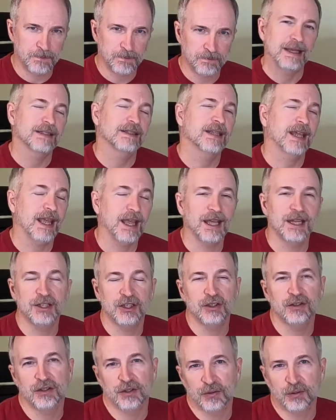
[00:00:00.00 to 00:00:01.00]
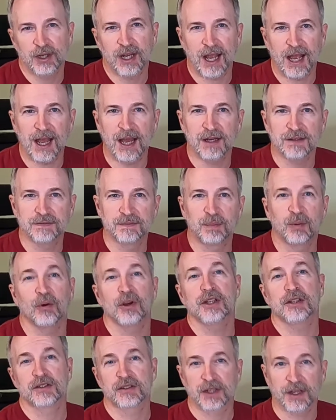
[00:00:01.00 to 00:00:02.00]
At 10, you would have
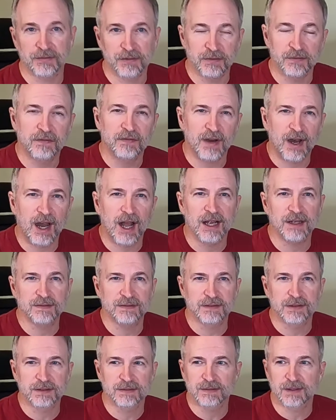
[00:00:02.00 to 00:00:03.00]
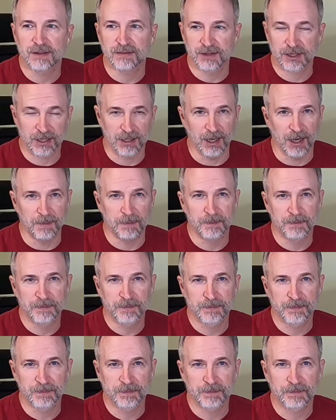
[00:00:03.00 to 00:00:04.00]
0.75 of a cup.
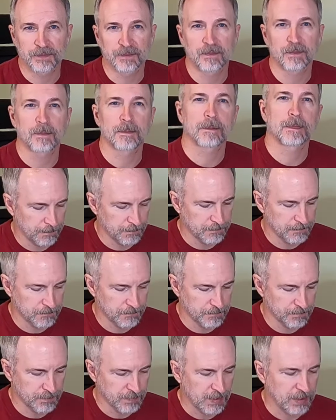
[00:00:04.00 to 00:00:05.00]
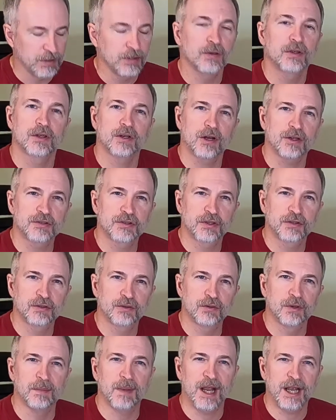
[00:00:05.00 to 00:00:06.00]
You can also
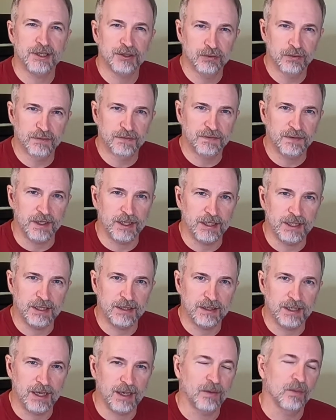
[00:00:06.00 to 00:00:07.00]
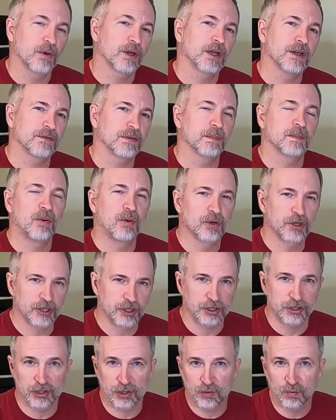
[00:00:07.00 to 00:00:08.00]
do a manual feeding at whatever
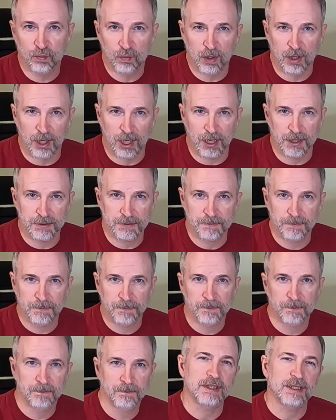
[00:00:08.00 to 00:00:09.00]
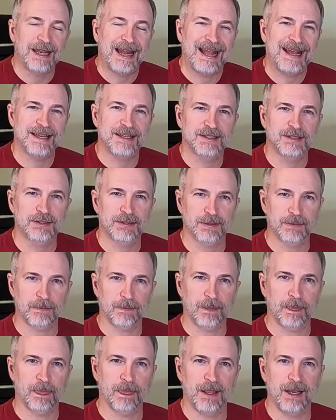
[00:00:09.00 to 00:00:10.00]
portion you want. It has
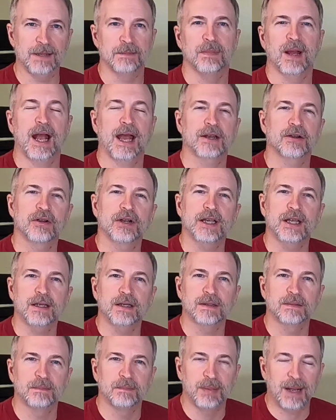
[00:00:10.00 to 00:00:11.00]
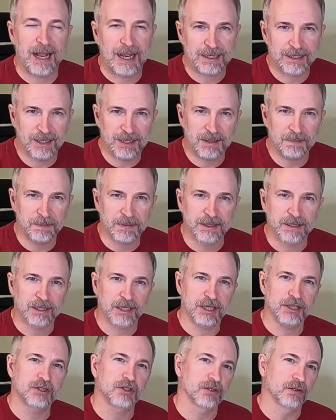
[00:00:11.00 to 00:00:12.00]
a battery backup in
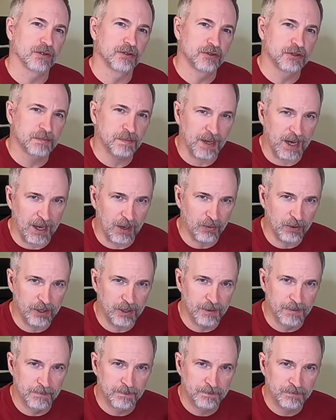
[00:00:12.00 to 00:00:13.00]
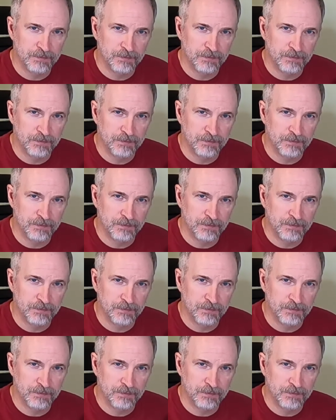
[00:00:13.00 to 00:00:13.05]
case you lose power.